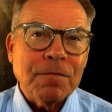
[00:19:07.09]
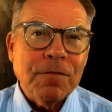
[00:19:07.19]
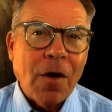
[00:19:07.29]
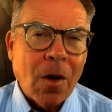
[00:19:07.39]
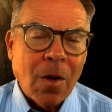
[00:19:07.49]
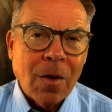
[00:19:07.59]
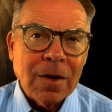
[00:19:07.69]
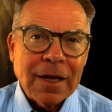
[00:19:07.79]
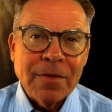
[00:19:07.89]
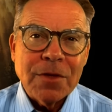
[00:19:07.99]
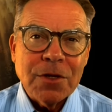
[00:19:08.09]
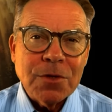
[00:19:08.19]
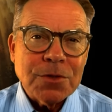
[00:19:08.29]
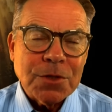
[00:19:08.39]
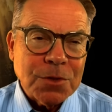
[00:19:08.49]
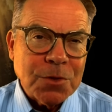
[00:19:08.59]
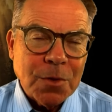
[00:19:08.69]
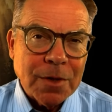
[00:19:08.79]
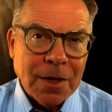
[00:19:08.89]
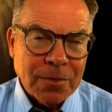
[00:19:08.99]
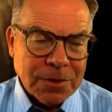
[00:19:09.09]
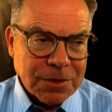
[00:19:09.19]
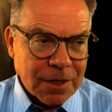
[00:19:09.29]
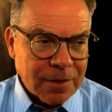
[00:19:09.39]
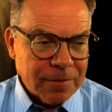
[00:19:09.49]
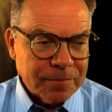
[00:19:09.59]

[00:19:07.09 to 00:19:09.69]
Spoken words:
fall in the Houston Toyota Center.